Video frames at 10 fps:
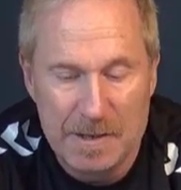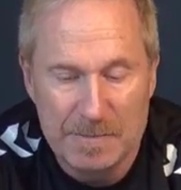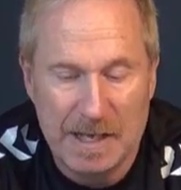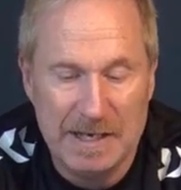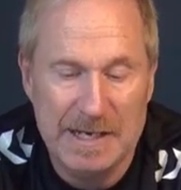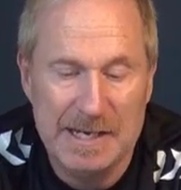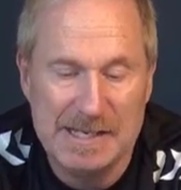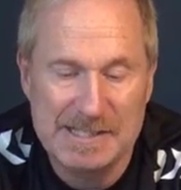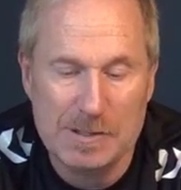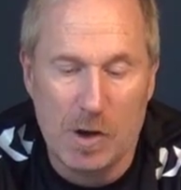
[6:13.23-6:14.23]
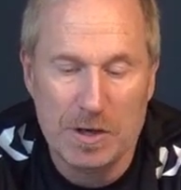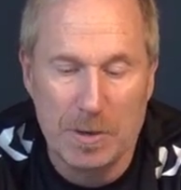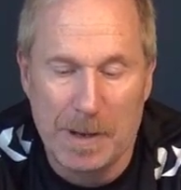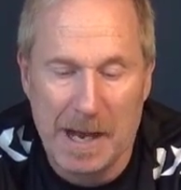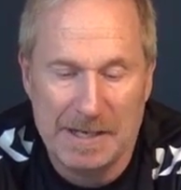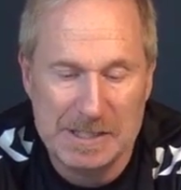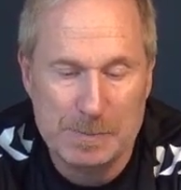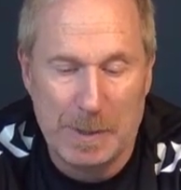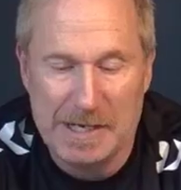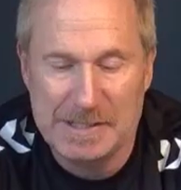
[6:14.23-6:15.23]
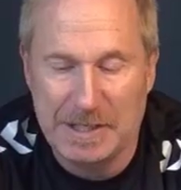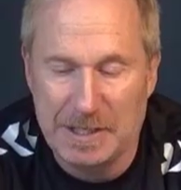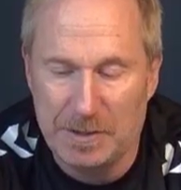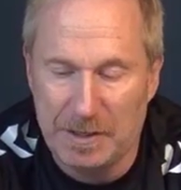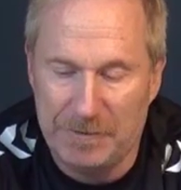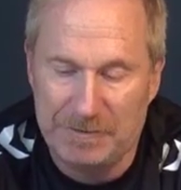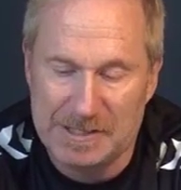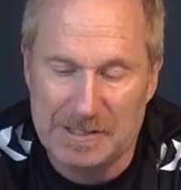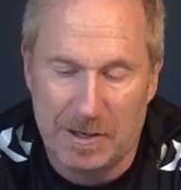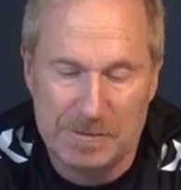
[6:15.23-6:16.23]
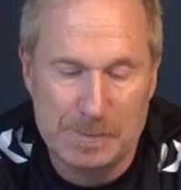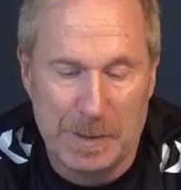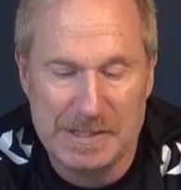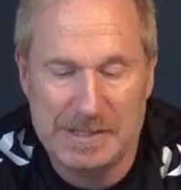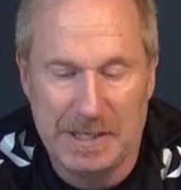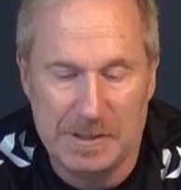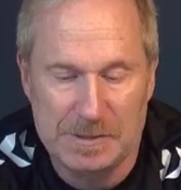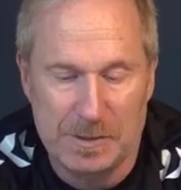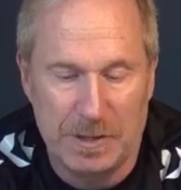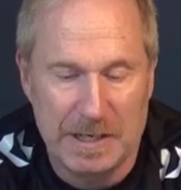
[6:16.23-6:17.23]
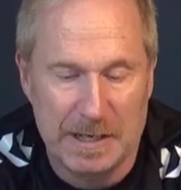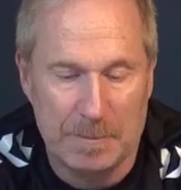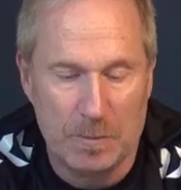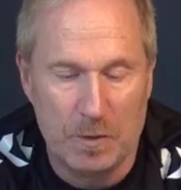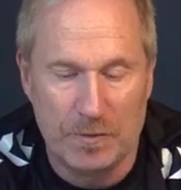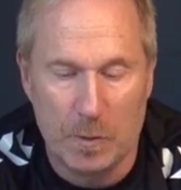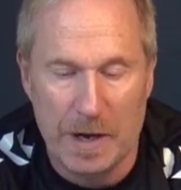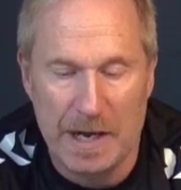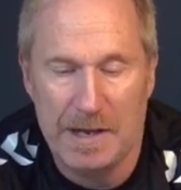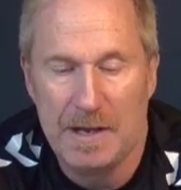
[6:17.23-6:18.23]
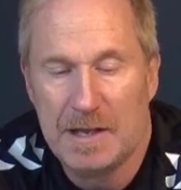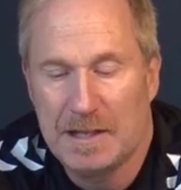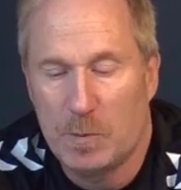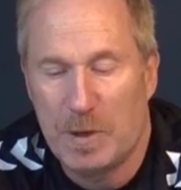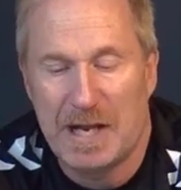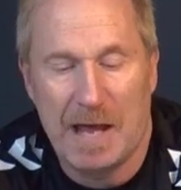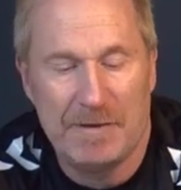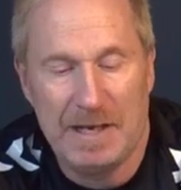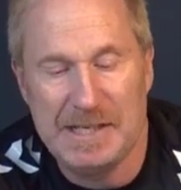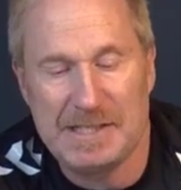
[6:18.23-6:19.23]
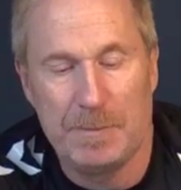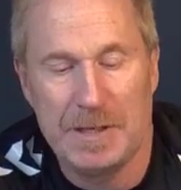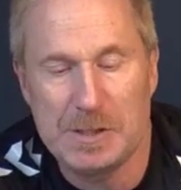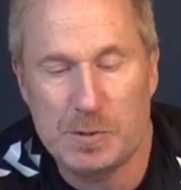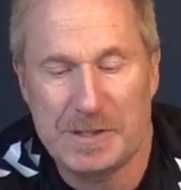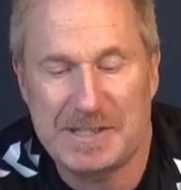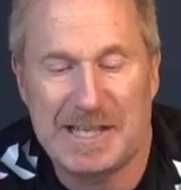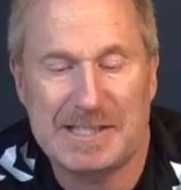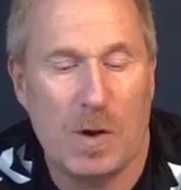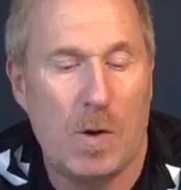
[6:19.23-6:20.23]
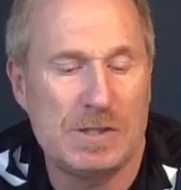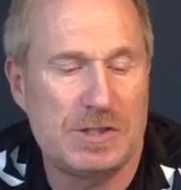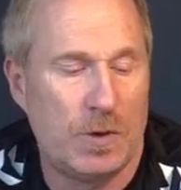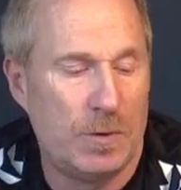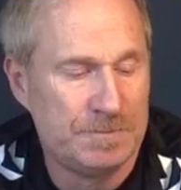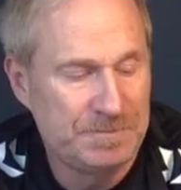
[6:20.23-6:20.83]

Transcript: he is occupying the space here. If there's a lot of space here, so he can move away, then we can have an easy mini switch. That's also